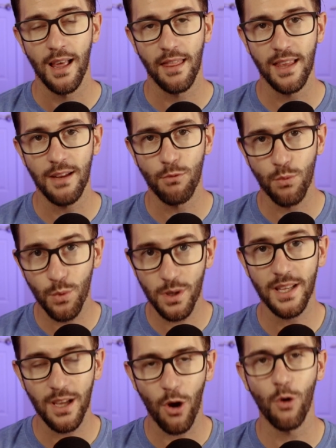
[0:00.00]
the
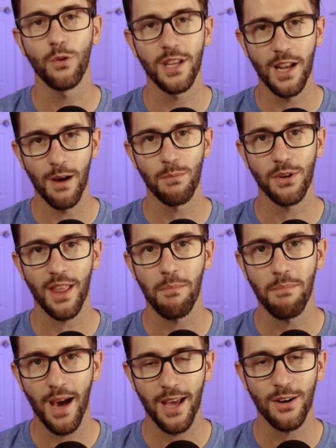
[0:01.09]
really only number that
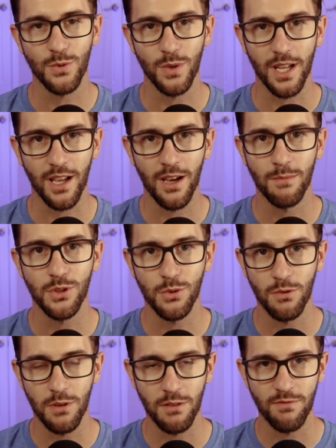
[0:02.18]
matters when it comes
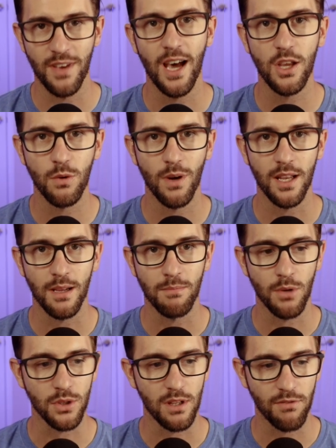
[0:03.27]
to evaluating
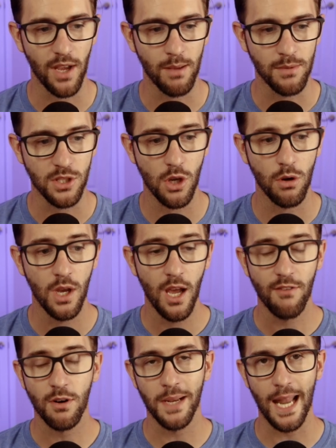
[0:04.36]
multifamily. So
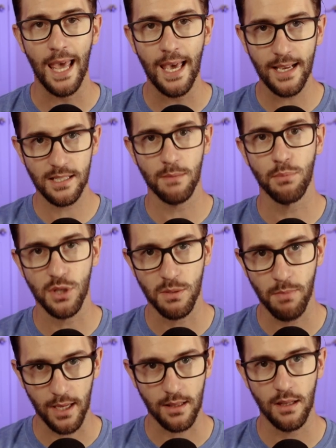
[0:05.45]
from an exit
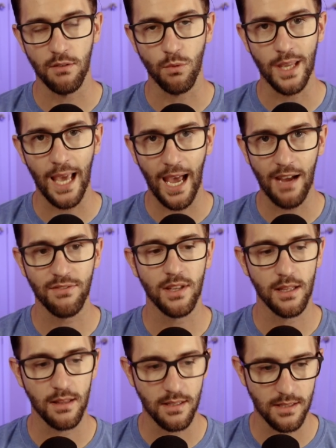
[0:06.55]
perspective, we have to
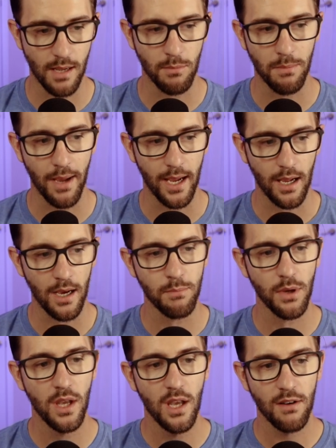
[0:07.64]
get this number back up
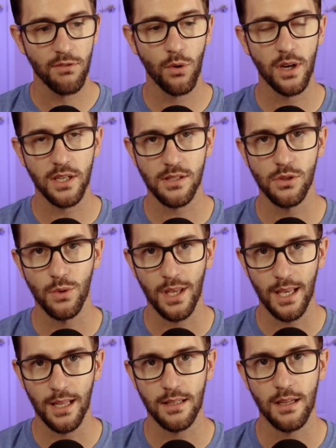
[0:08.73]
for us to hit